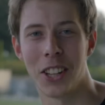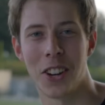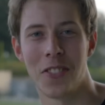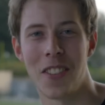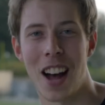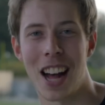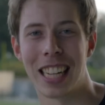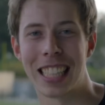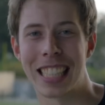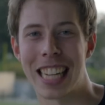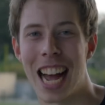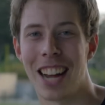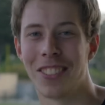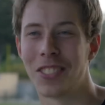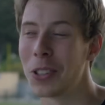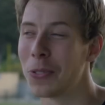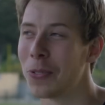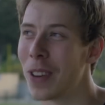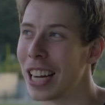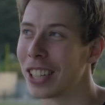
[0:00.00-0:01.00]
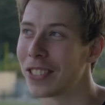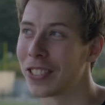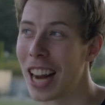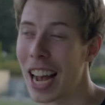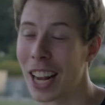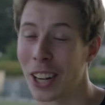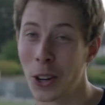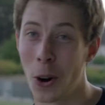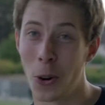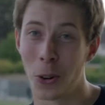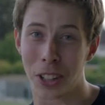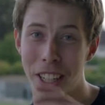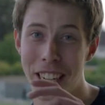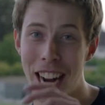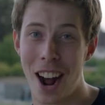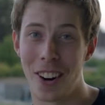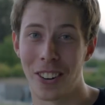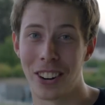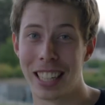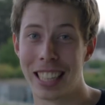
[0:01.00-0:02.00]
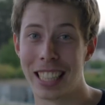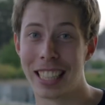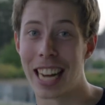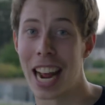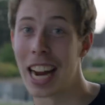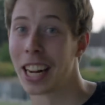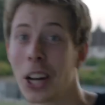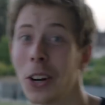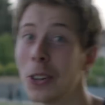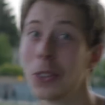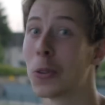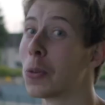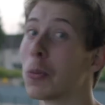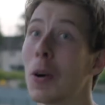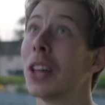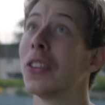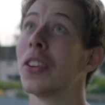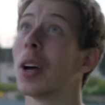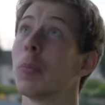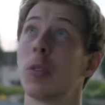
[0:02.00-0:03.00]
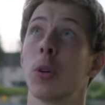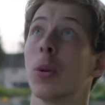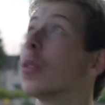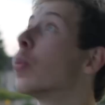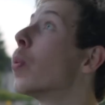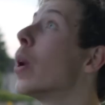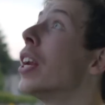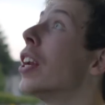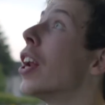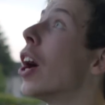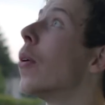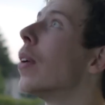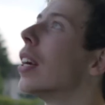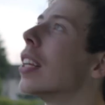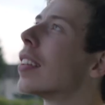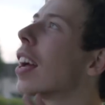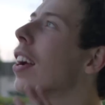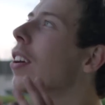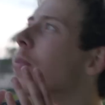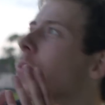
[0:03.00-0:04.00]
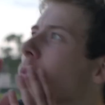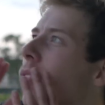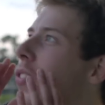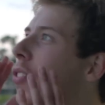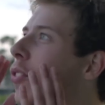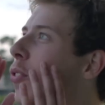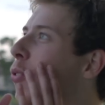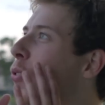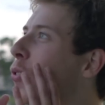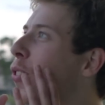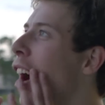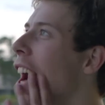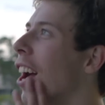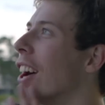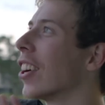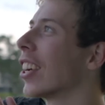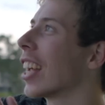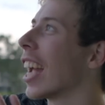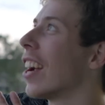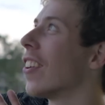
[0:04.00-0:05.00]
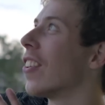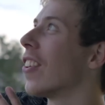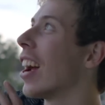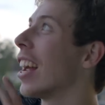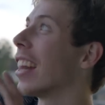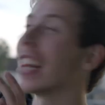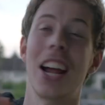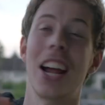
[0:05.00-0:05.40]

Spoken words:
The amount of times he waits for that golden hour in the day, goes, runs up to his window, and he's like, right, okay, right